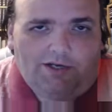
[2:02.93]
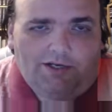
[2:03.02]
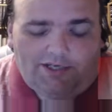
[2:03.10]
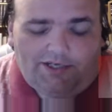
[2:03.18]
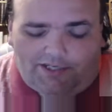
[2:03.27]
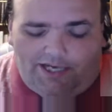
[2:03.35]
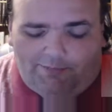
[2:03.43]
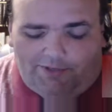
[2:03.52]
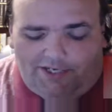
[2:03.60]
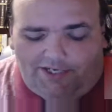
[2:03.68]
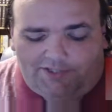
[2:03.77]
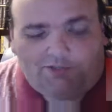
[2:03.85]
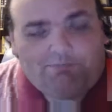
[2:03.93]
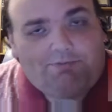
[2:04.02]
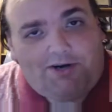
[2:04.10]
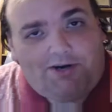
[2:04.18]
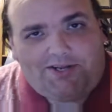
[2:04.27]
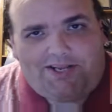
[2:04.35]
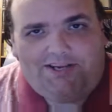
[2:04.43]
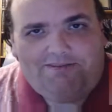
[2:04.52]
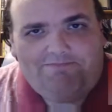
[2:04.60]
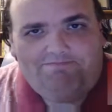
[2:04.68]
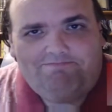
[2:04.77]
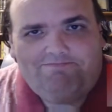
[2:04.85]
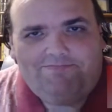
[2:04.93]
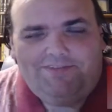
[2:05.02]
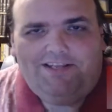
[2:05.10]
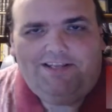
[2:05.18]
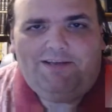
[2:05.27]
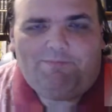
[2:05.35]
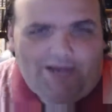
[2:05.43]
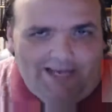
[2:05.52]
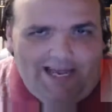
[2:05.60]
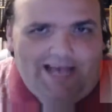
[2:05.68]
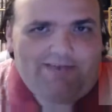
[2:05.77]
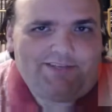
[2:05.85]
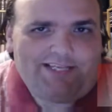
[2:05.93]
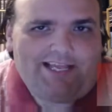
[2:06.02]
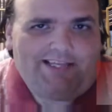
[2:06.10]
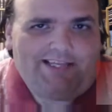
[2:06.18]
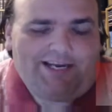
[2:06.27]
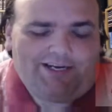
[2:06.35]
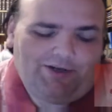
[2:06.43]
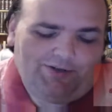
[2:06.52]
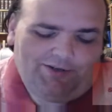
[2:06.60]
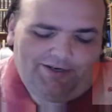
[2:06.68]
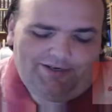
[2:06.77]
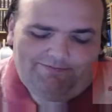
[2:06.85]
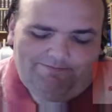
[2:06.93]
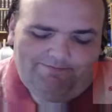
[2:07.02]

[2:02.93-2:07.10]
an accommodation party by having that line on there.